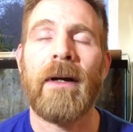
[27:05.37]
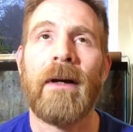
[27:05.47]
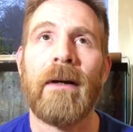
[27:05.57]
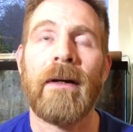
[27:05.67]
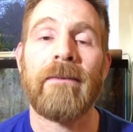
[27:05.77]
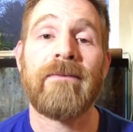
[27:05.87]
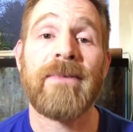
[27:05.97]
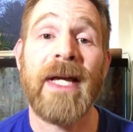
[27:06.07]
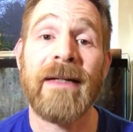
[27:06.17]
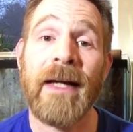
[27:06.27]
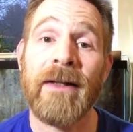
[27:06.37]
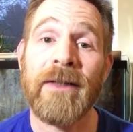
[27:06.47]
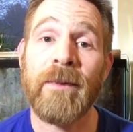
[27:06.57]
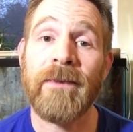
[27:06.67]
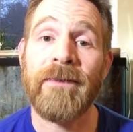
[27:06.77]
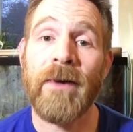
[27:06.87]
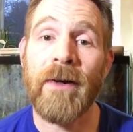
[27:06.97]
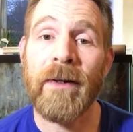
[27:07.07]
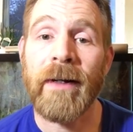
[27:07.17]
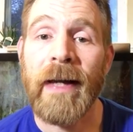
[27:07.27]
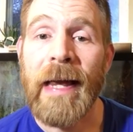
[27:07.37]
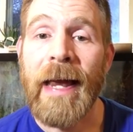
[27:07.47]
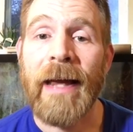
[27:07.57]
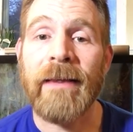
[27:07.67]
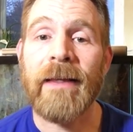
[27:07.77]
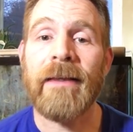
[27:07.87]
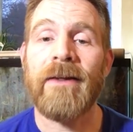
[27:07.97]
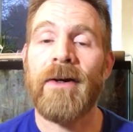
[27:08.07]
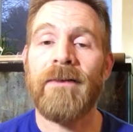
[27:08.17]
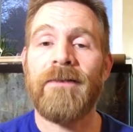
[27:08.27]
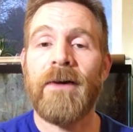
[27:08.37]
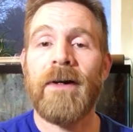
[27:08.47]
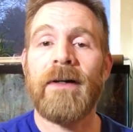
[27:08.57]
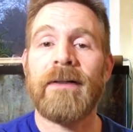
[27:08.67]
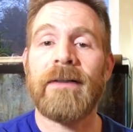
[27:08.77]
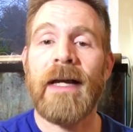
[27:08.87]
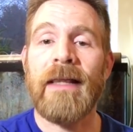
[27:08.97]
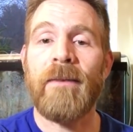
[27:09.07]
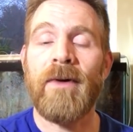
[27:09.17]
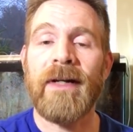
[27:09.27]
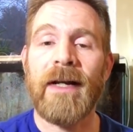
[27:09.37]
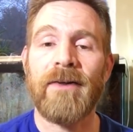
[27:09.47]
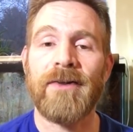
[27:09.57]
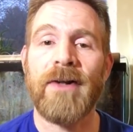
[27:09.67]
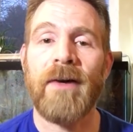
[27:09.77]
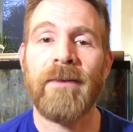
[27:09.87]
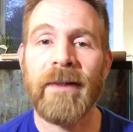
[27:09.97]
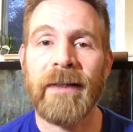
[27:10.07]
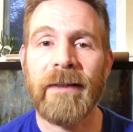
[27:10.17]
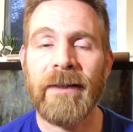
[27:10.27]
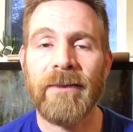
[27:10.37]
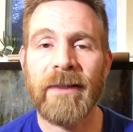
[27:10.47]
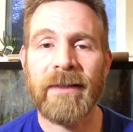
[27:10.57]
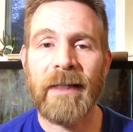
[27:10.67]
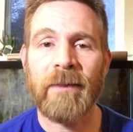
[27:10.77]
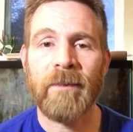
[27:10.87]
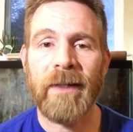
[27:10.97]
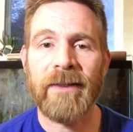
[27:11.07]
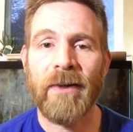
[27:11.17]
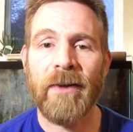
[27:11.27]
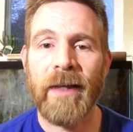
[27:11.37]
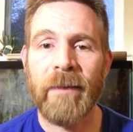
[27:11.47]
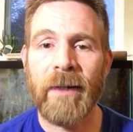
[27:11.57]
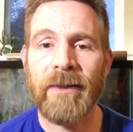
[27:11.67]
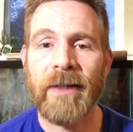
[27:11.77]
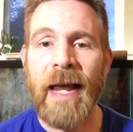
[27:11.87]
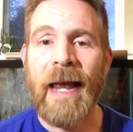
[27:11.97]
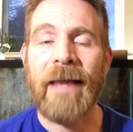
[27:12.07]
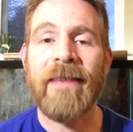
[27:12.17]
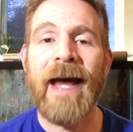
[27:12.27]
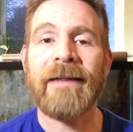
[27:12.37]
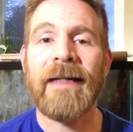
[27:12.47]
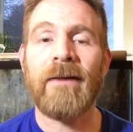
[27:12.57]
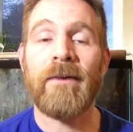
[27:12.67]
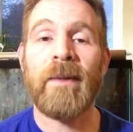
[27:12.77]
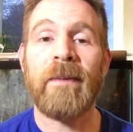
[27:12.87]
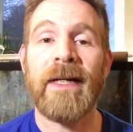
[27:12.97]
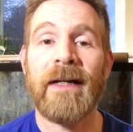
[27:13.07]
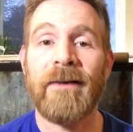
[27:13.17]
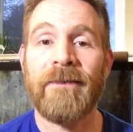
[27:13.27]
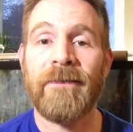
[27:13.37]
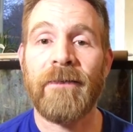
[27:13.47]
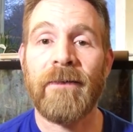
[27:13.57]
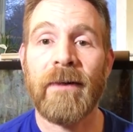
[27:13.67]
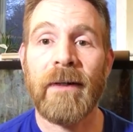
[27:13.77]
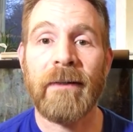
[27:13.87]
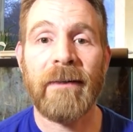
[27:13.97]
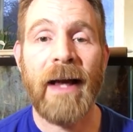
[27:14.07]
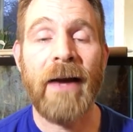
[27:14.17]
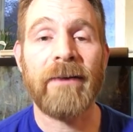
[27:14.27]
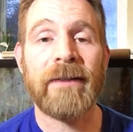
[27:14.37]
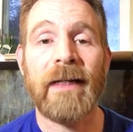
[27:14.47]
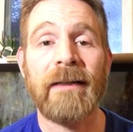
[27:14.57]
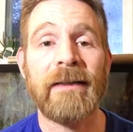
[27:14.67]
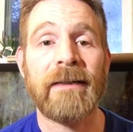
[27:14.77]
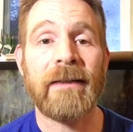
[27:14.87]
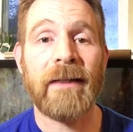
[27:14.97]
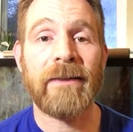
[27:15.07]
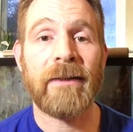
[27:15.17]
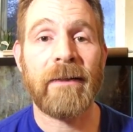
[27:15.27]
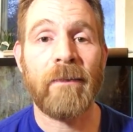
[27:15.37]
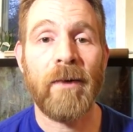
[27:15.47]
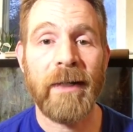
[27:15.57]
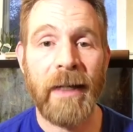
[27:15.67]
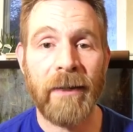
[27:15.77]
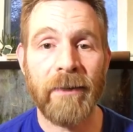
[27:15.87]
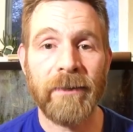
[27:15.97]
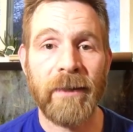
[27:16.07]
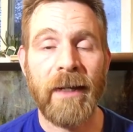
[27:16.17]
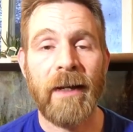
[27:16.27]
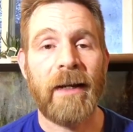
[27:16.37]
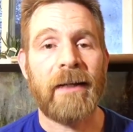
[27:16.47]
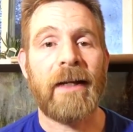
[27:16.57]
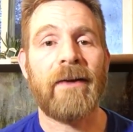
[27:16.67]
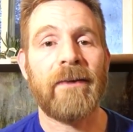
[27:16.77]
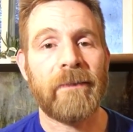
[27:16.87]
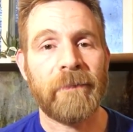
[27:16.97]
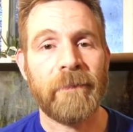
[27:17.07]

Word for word: uh, 10 gallons per frog. And then the dart frogs and the mourning geckos are not really going to use the same space all that much. And that tank would be big enough for, I would say, at least a dozen mourning geckos. Now,